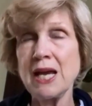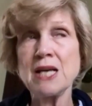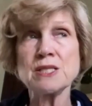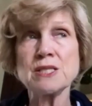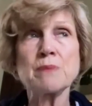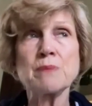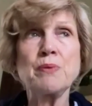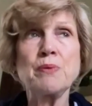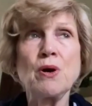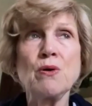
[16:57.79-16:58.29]

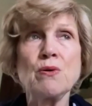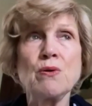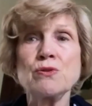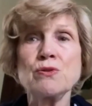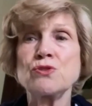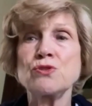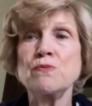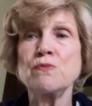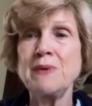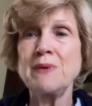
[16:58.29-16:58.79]
as
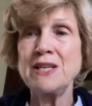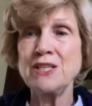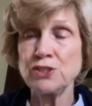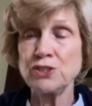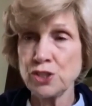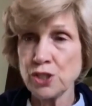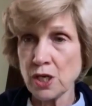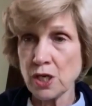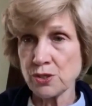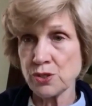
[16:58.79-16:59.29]
opposed to being
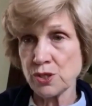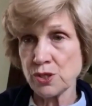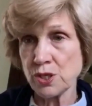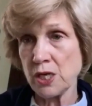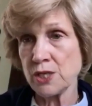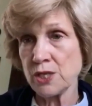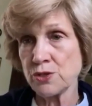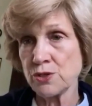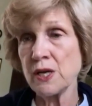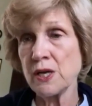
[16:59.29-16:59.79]
just
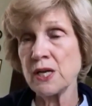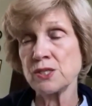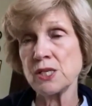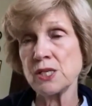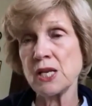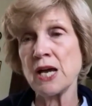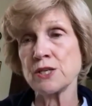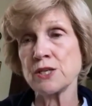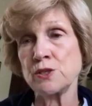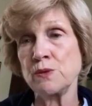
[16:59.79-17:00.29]
a
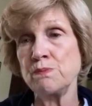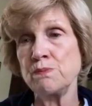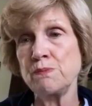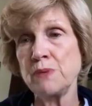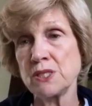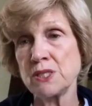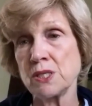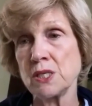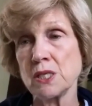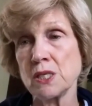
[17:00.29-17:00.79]
transaction
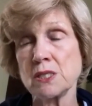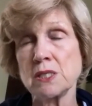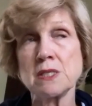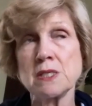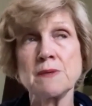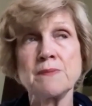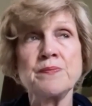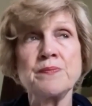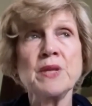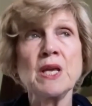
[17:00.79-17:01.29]

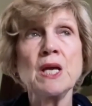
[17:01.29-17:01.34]
business.